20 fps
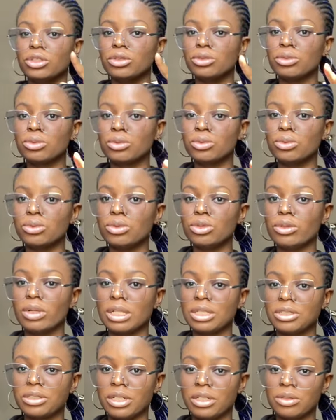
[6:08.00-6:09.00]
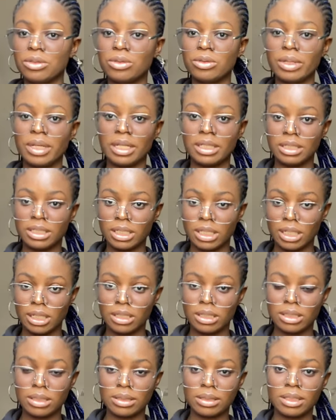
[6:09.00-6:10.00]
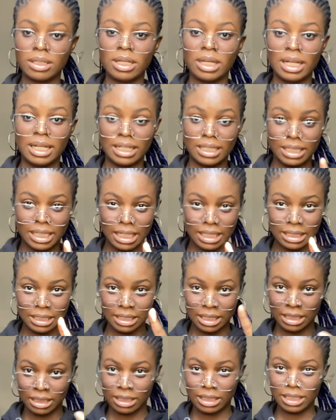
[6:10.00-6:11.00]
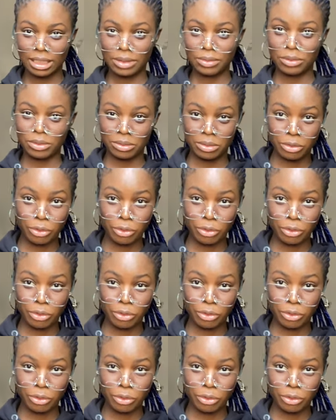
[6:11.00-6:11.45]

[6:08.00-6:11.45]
school you are trying to enter. That's another one.